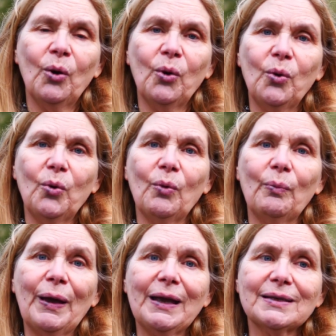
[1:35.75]
who
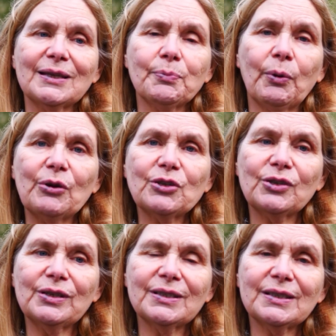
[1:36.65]
pays his
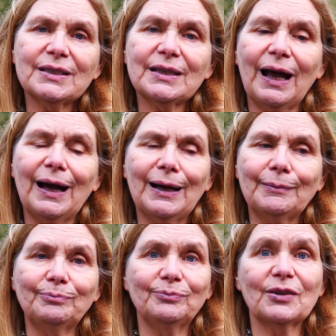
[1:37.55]
parishioners
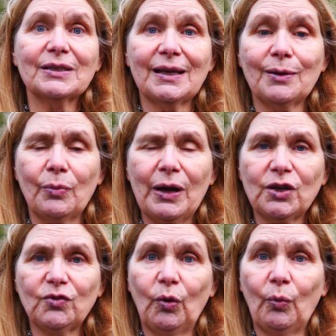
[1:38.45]
the same
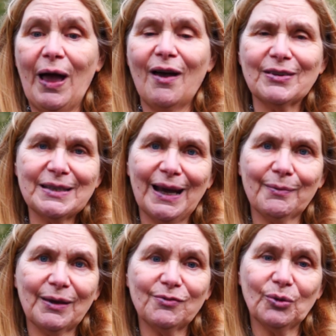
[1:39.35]
wage for whatever
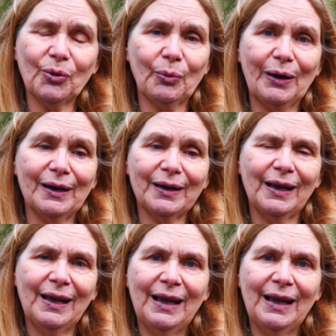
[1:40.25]
time they've done the work.